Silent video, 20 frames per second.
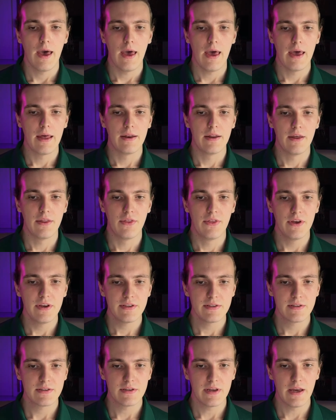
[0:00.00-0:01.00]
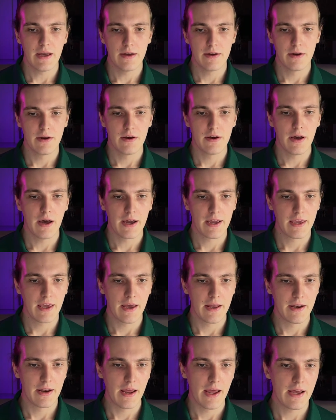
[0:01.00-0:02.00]
And this,
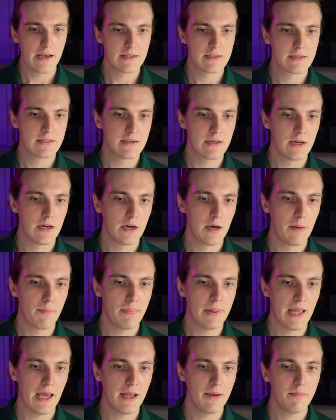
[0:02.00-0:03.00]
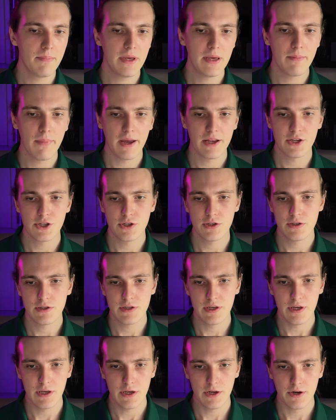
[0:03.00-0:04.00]
again, as Plan B mentions
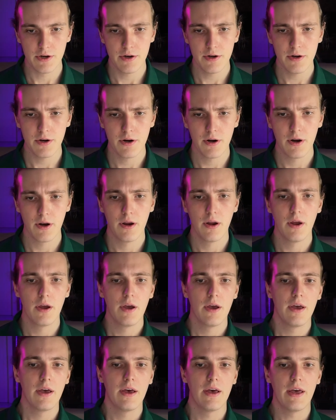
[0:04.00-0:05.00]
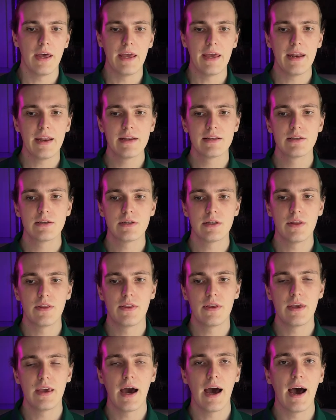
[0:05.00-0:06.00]
here, it is
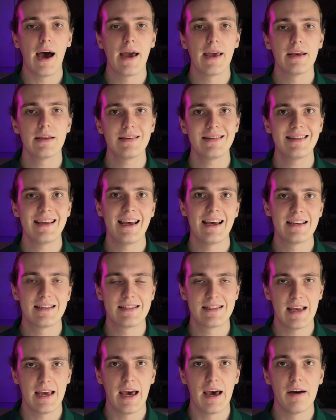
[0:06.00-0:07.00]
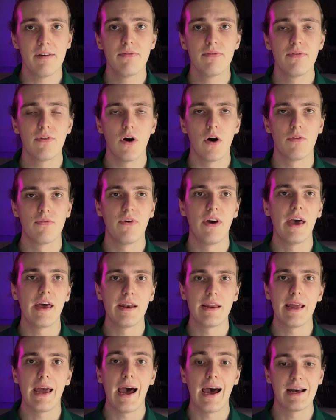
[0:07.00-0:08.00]
the highest SF of
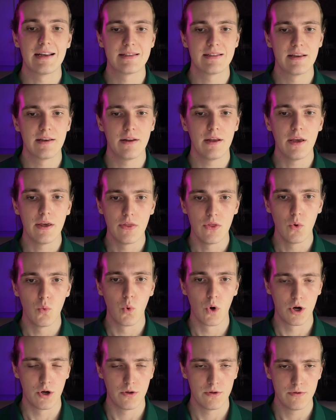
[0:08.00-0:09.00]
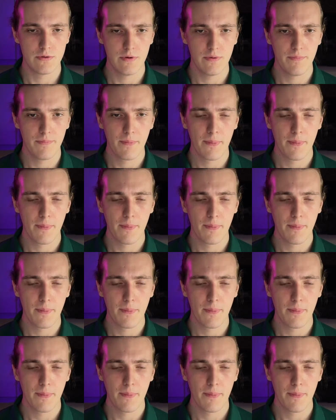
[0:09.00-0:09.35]
any asset in the world